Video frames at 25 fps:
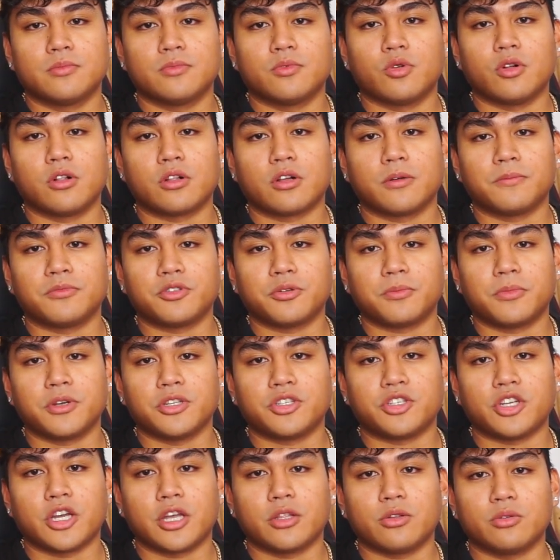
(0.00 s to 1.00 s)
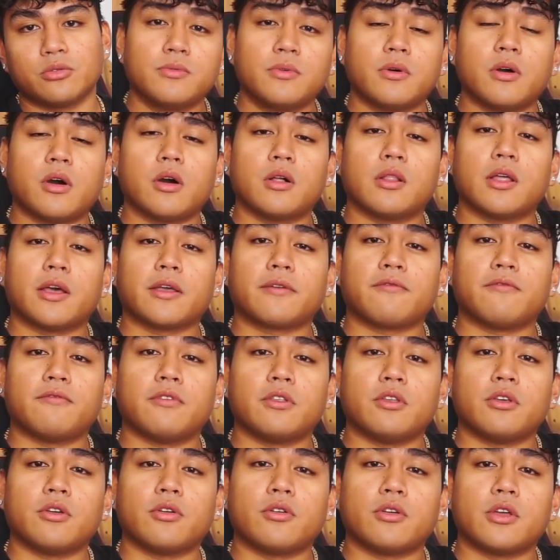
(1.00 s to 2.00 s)
Welcome to my channel. I like
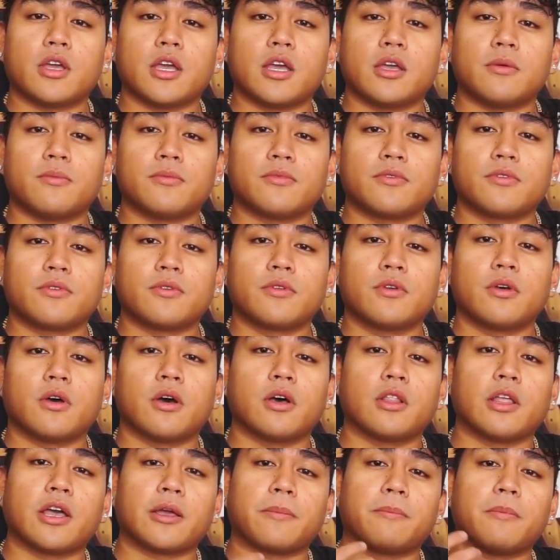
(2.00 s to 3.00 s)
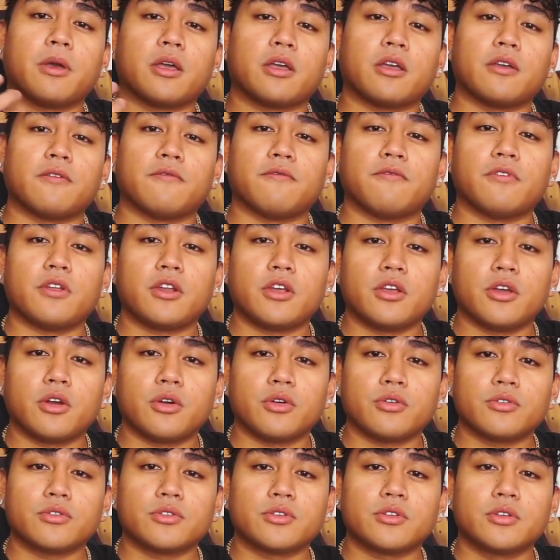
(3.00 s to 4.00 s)
video games, I like making
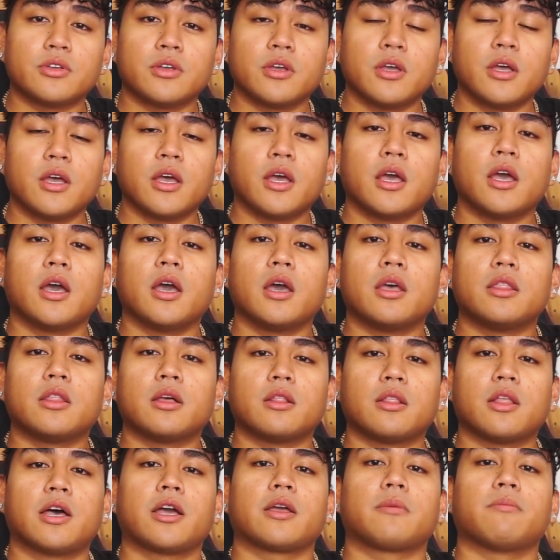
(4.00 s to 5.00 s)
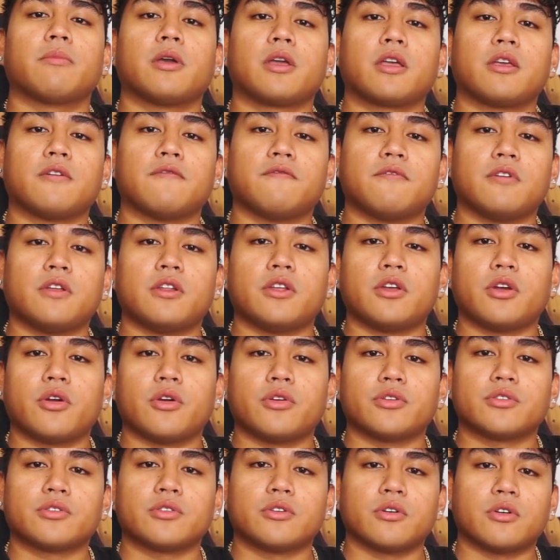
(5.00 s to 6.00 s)
videos, and I like making
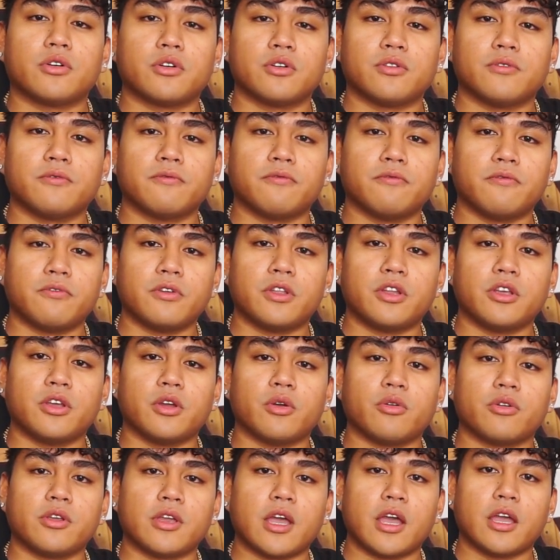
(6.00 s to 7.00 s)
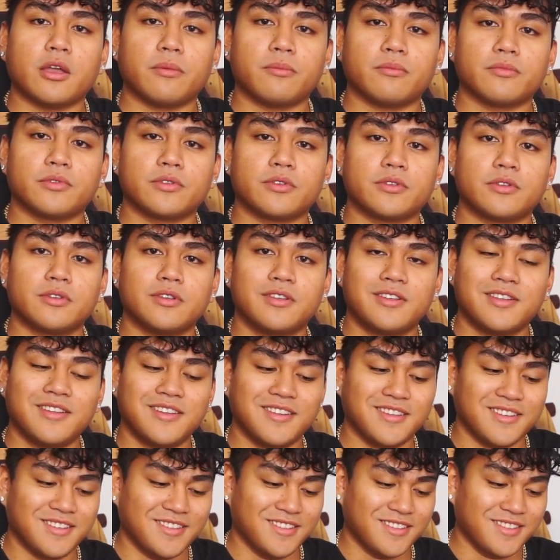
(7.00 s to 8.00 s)
videos on video games.
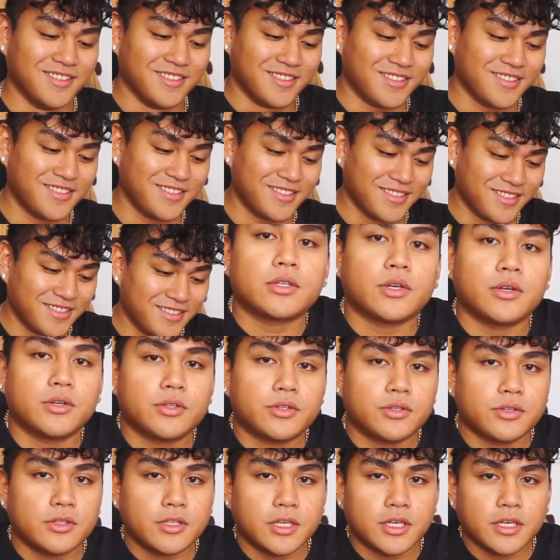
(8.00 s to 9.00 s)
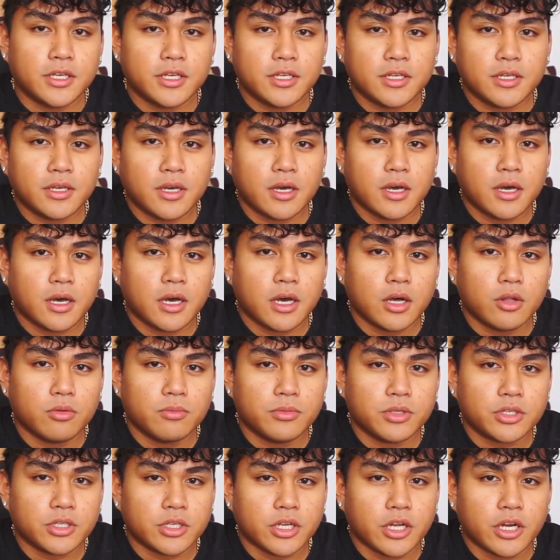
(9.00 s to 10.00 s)
So today I'll
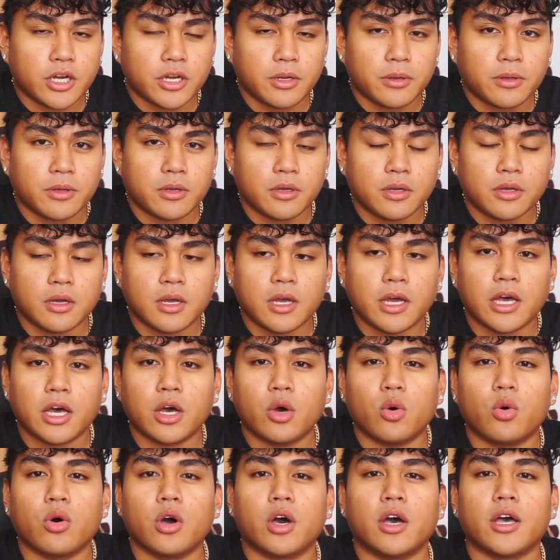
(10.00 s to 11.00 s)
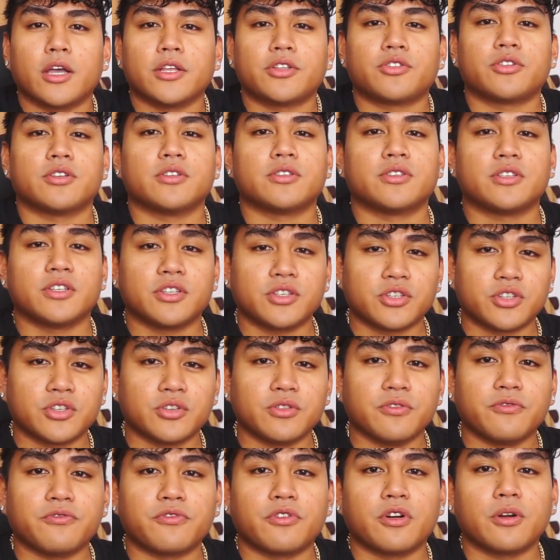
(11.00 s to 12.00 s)
be sharing how I
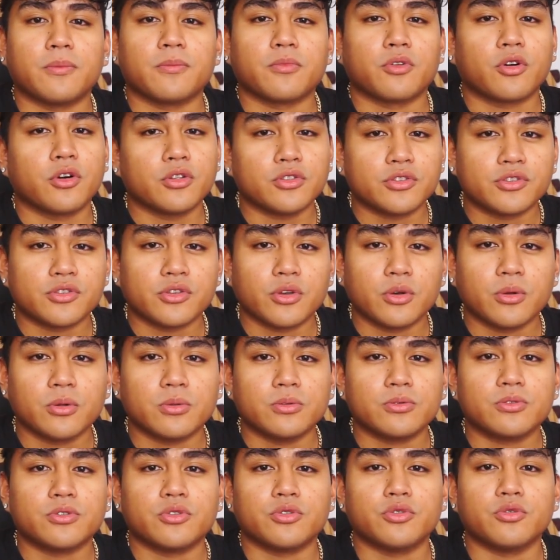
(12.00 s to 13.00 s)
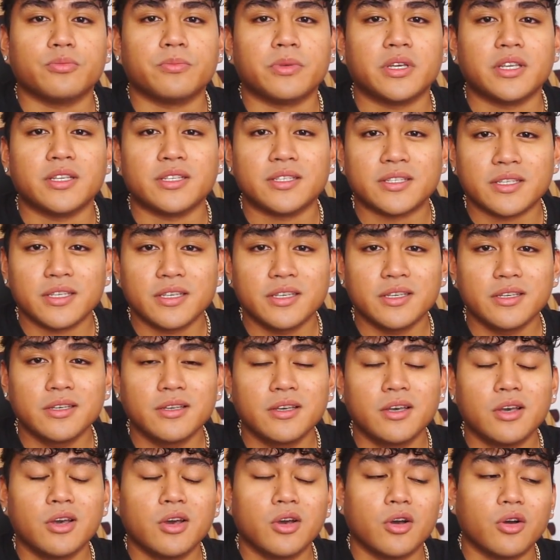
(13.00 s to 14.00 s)
transitioned from console to
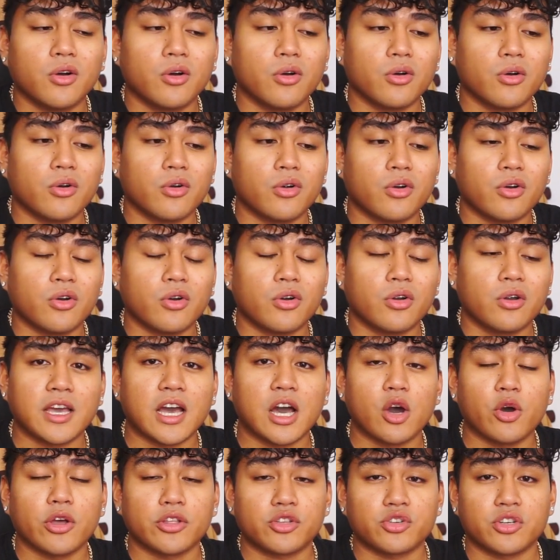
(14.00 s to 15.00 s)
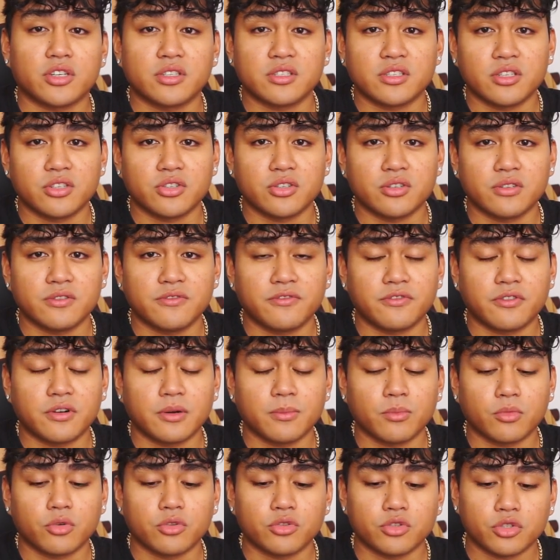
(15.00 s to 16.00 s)
PC, or how I transitioned
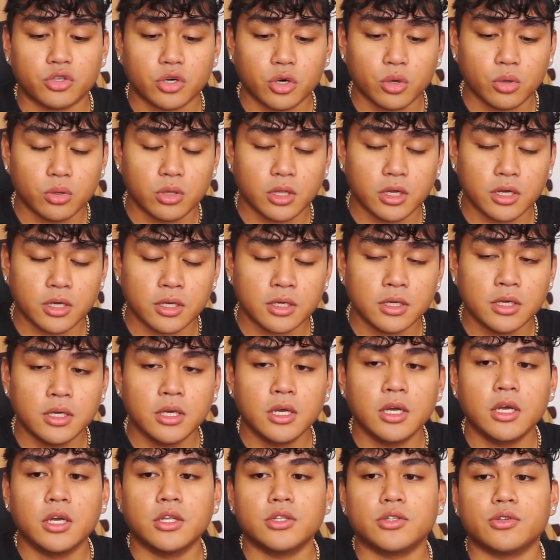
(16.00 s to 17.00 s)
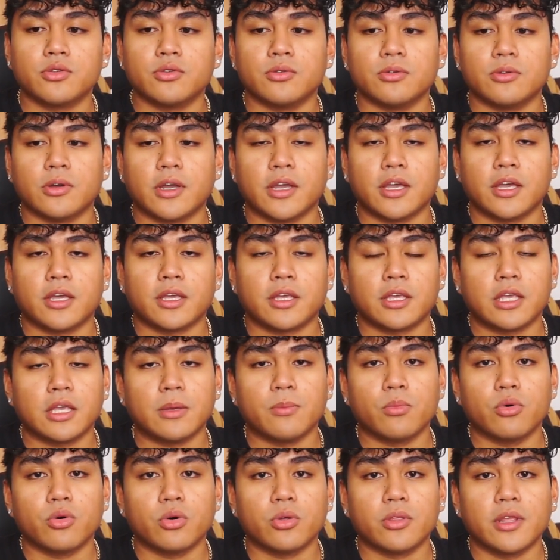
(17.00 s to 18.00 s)
from controller to a
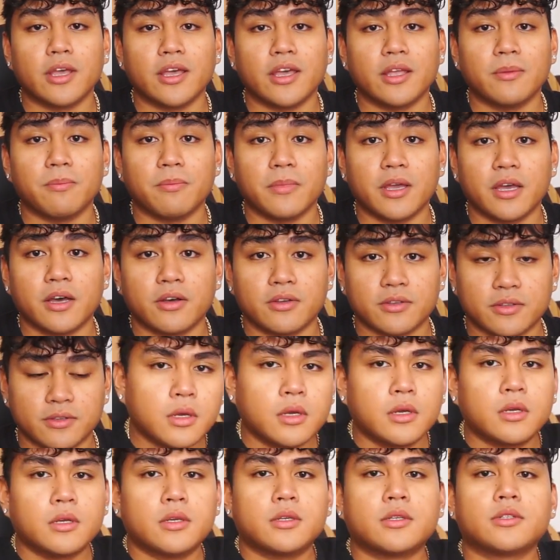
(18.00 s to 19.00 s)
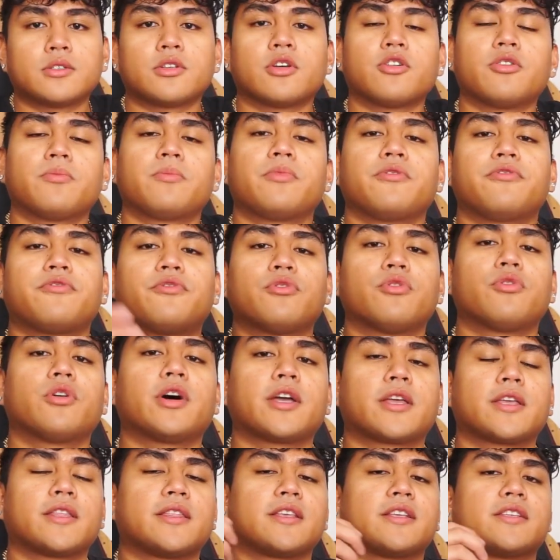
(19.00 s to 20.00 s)
keyboard and mouse. So before
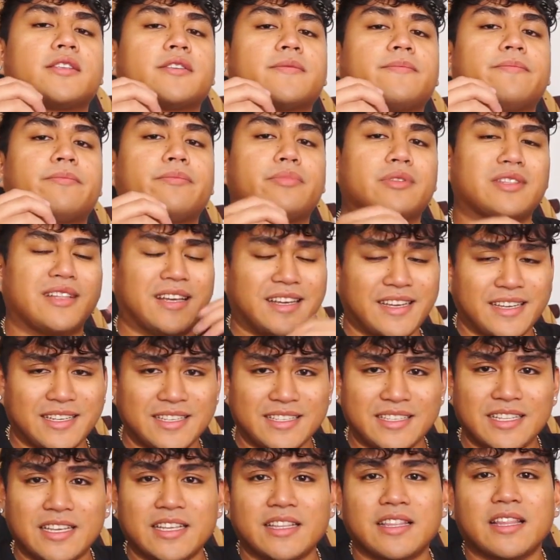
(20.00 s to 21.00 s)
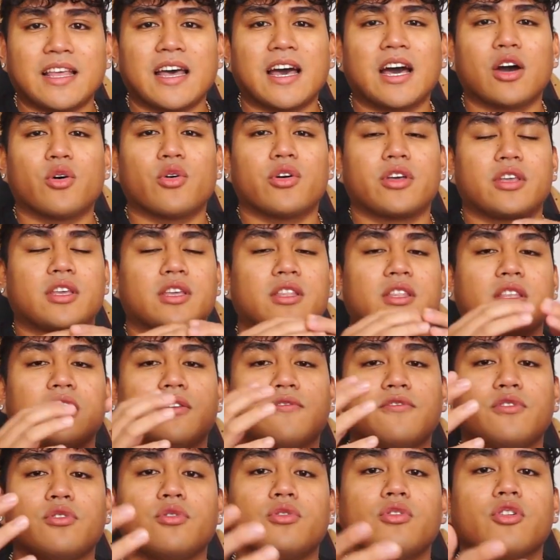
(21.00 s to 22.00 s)
I can explain and how I can
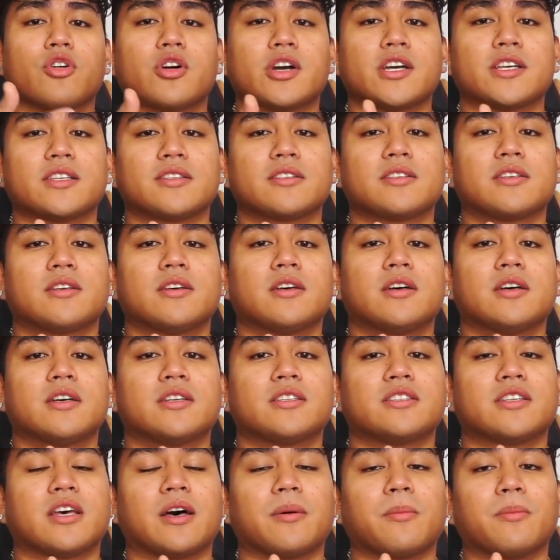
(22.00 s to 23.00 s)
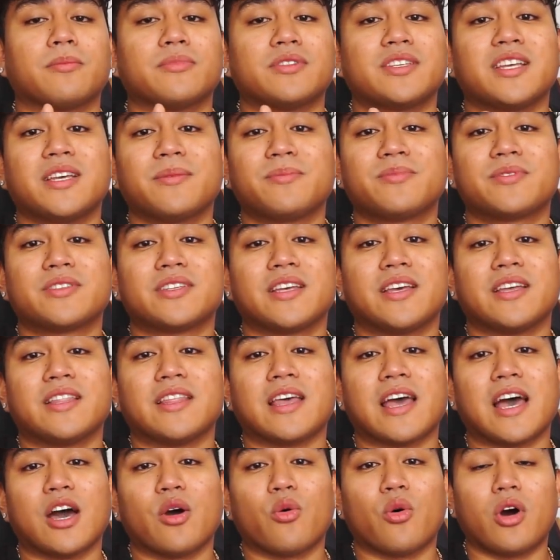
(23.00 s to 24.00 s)
give you guys some tips and
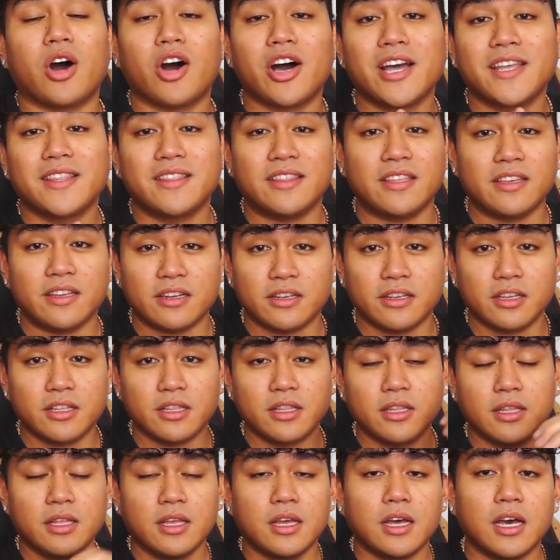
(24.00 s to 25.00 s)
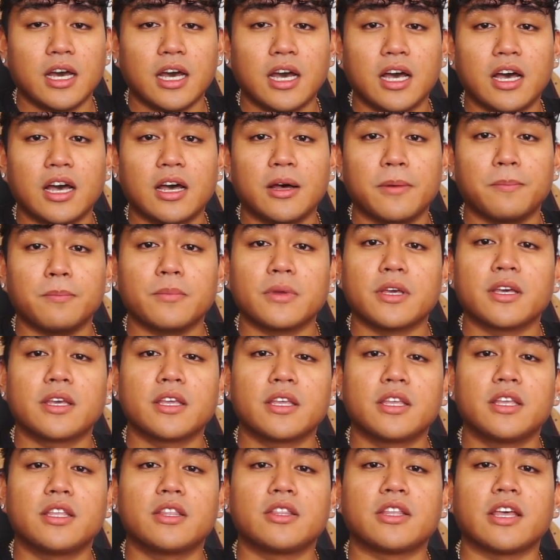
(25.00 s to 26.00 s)
how I did it, I'm
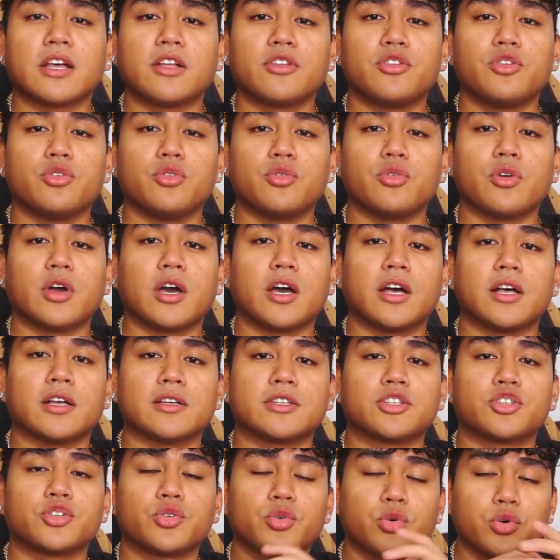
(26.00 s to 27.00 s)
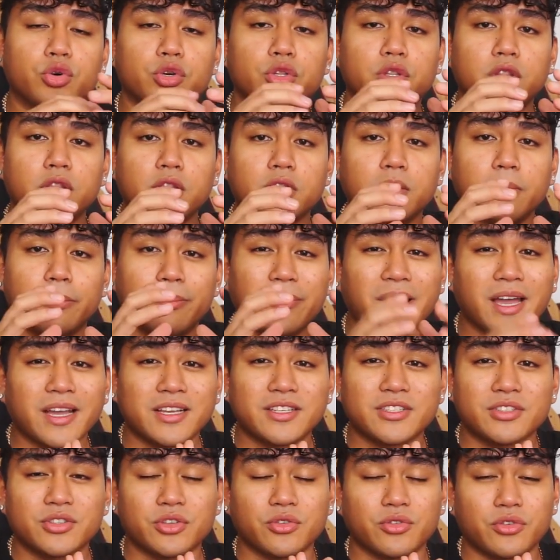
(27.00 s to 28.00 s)
going to tell you a short
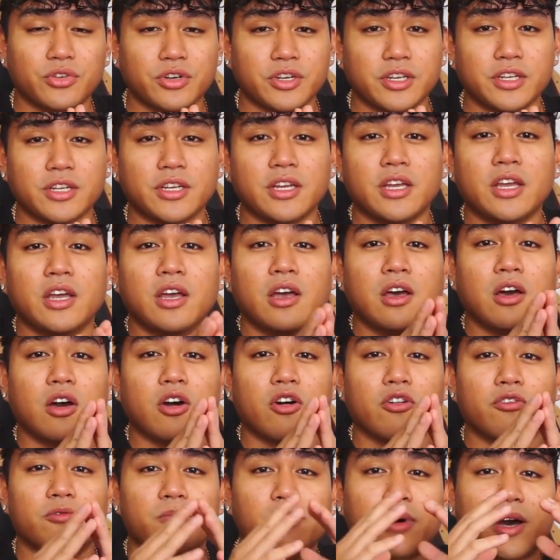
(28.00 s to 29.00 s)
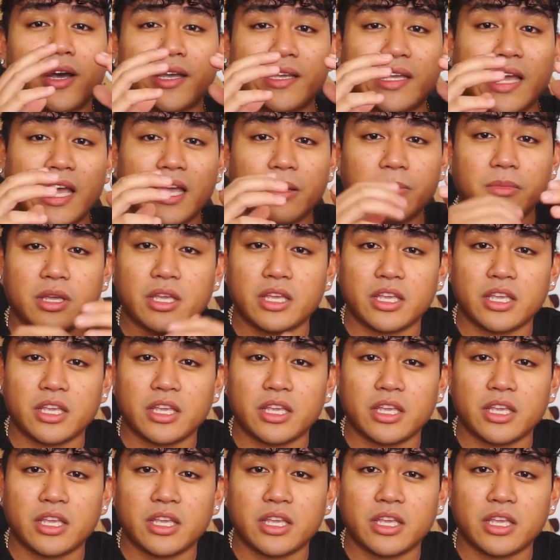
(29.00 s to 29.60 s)
backstory of my gaming